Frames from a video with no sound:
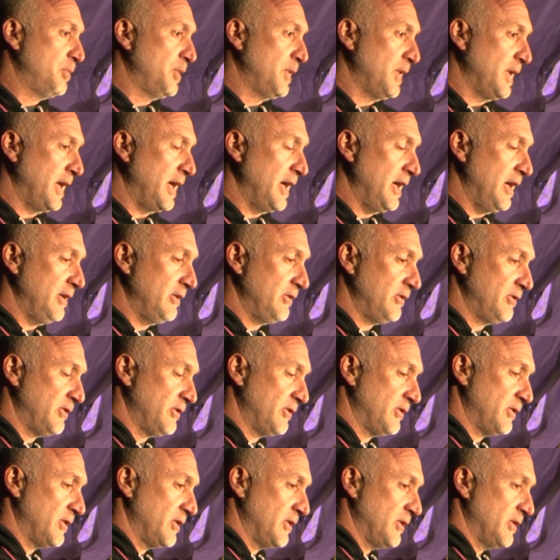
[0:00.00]

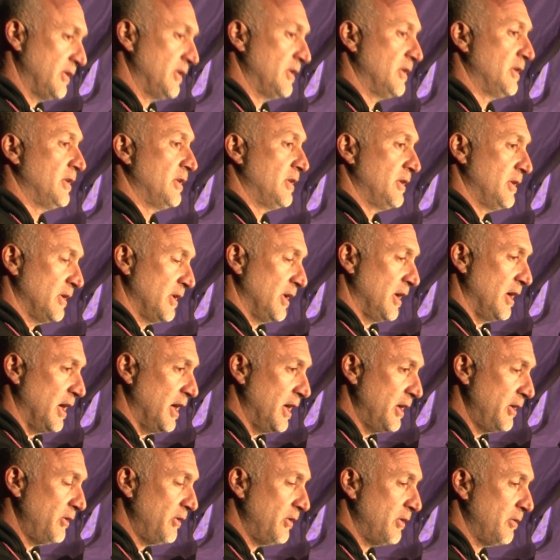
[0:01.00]
place
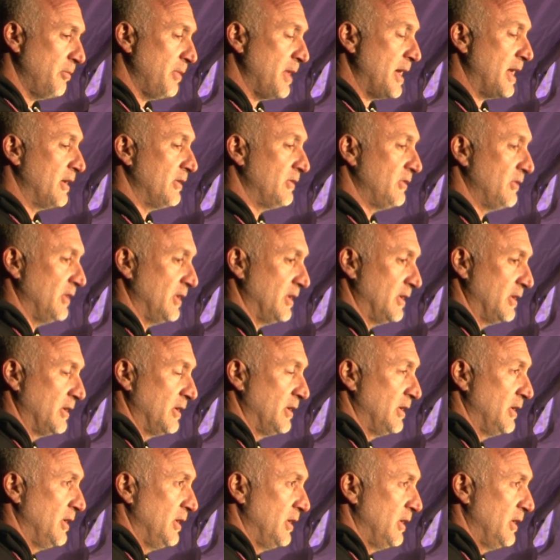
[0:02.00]
under the medicine,